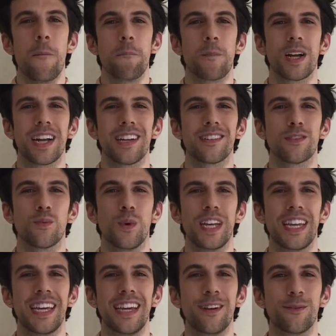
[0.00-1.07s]
because when
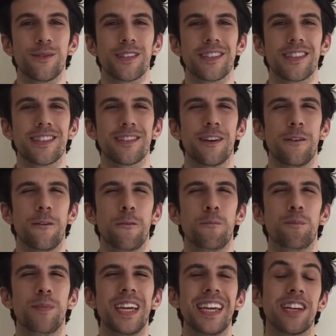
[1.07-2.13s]
he was
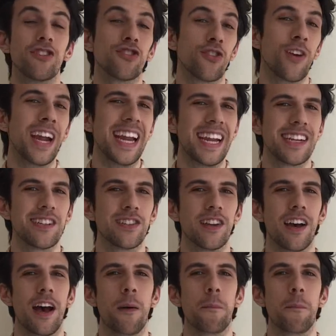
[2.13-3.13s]
being trained